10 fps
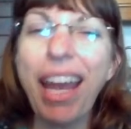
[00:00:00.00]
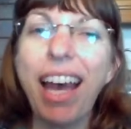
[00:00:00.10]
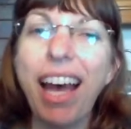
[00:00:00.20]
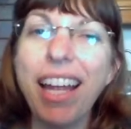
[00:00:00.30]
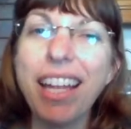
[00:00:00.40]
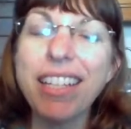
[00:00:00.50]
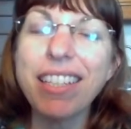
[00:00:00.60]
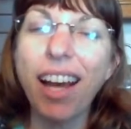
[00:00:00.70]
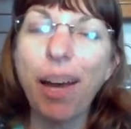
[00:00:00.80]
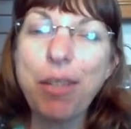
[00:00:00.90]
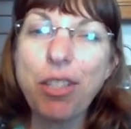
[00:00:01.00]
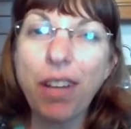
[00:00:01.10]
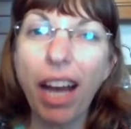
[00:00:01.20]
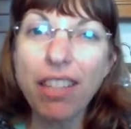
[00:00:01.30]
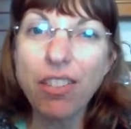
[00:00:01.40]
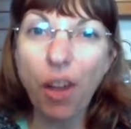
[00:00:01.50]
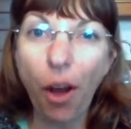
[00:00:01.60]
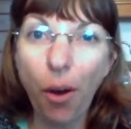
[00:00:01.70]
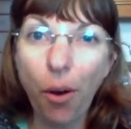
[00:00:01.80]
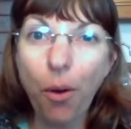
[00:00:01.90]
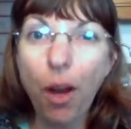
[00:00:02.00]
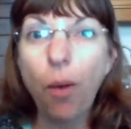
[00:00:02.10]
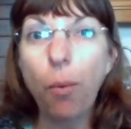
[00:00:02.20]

And as you guys know,